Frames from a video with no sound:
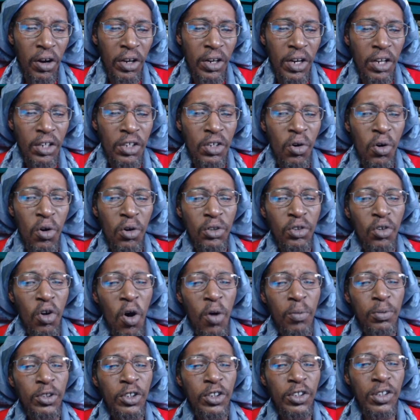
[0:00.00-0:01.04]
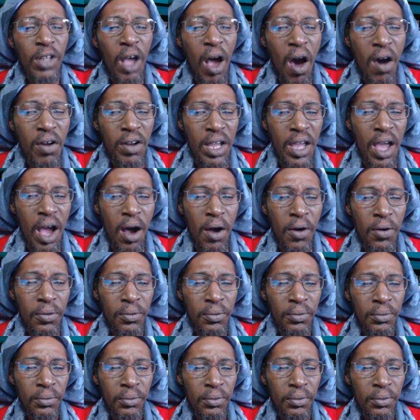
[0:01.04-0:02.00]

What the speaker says: of the YouTube studio.